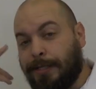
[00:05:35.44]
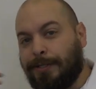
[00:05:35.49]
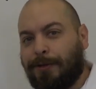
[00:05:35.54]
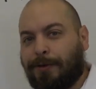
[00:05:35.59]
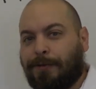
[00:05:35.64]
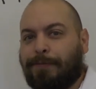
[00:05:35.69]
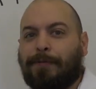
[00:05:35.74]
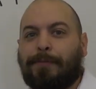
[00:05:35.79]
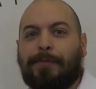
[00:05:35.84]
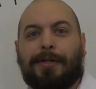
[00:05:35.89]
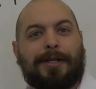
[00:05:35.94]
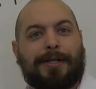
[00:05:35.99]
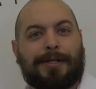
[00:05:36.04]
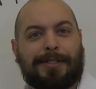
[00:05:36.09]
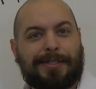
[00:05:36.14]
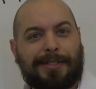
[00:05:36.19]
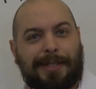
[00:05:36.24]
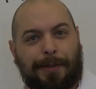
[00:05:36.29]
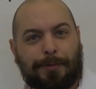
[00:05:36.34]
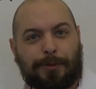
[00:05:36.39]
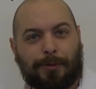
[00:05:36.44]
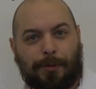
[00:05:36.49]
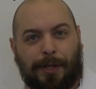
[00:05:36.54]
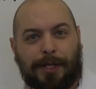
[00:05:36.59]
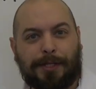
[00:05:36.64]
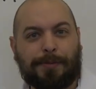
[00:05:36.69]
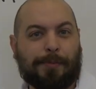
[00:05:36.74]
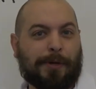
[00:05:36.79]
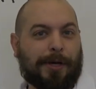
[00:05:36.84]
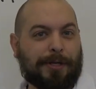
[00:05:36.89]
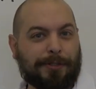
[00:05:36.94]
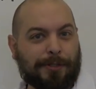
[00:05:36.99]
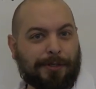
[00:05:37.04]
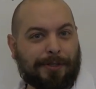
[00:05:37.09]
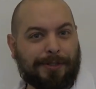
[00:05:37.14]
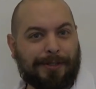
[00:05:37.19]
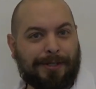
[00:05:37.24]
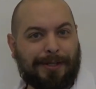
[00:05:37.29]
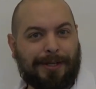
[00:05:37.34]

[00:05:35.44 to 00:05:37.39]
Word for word: easier for me to conceptualize pressure.